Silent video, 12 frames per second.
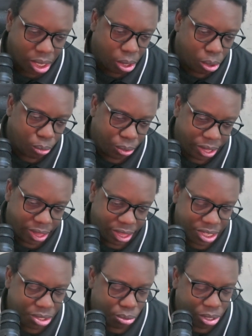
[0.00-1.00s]
with
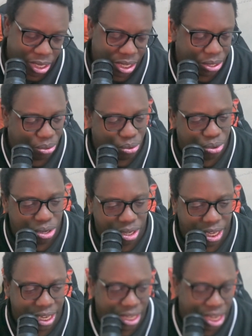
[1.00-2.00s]
this one, you do not
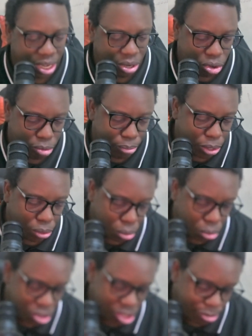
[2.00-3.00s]
get any Robin
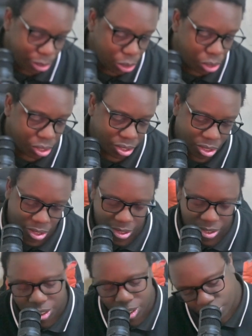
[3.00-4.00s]
Hoods, because
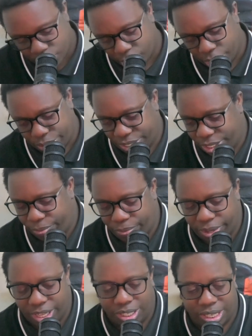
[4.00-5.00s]
you see, for
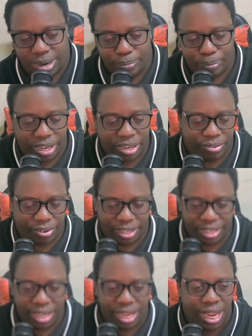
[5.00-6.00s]
the champagne
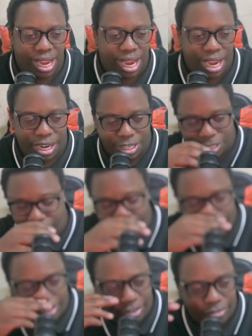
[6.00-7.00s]
ring, it is
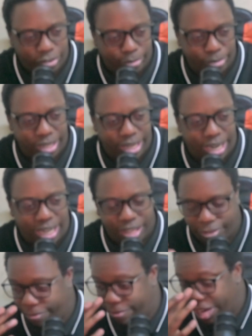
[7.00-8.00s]
different from the other
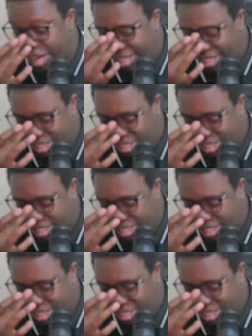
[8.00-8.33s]
flights,